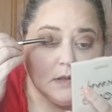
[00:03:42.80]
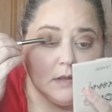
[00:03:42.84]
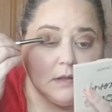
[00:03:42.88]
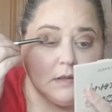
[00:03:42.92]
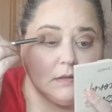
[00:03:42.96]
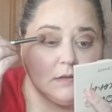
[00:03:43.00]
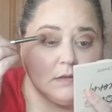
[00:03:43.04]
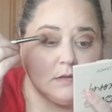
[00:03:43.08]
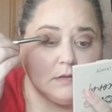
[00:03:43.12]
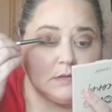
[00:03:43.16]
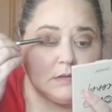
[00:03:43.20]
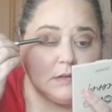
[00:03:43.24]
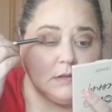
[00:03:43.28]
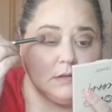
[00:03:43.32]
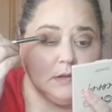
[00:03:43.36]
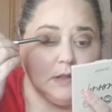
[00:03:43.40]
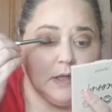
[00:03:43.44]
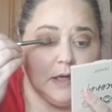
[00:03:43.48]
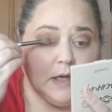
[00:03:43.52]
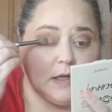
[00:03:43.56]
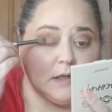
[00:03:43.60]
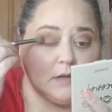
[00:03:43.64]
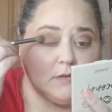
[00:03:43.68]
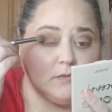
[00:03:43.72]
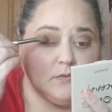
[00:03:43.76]
And there's a
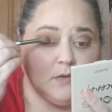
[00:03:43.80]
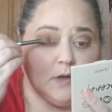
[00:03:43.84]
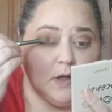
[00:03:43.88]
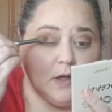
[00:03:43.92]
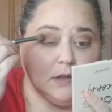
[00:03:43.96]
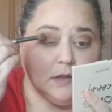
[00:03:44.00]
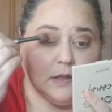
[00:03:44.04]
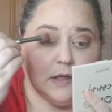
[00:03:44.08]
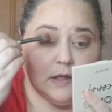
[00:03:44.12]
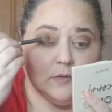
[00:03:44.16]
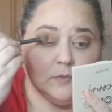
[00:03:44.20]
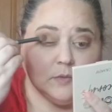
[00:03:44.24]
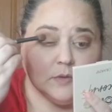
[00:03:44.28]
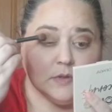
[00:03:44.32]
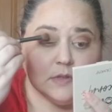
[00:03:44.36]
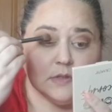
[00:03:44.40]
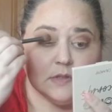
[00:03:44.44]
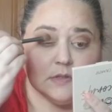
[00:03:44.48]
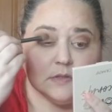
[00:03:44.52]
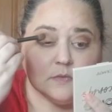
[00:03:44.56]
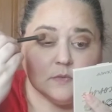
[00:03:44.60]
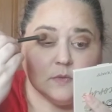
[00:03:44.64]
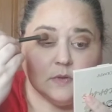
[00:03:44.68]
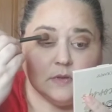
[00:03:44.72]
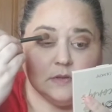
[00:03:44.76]
lot of fallout with
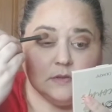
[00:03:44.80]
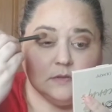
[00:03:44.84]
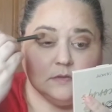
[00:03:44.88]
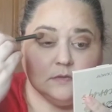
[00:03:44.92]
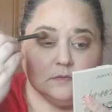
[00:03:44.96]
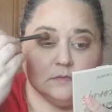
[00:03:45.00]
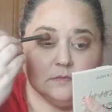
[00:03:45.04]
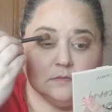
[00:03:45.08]
this one.